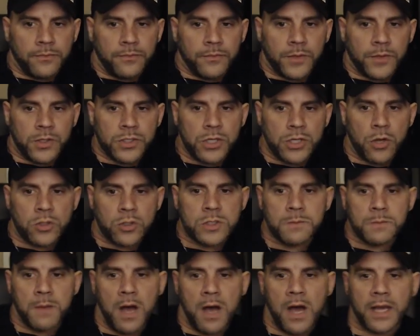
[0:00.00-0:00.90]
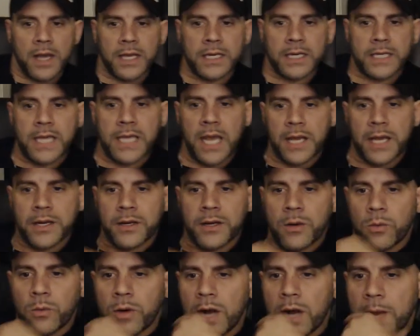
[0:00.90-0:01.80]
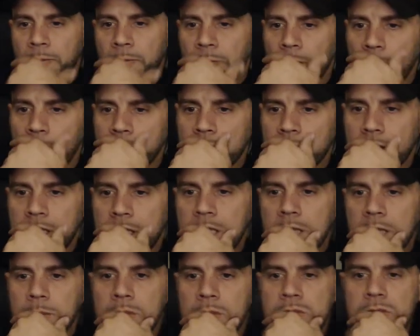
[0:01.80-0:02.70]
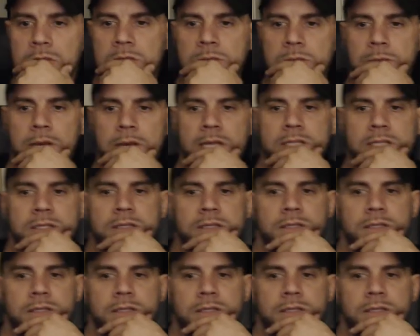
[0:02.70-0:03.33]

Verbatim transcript: there's no smog in Canada where I'm from. Deleting emissions makes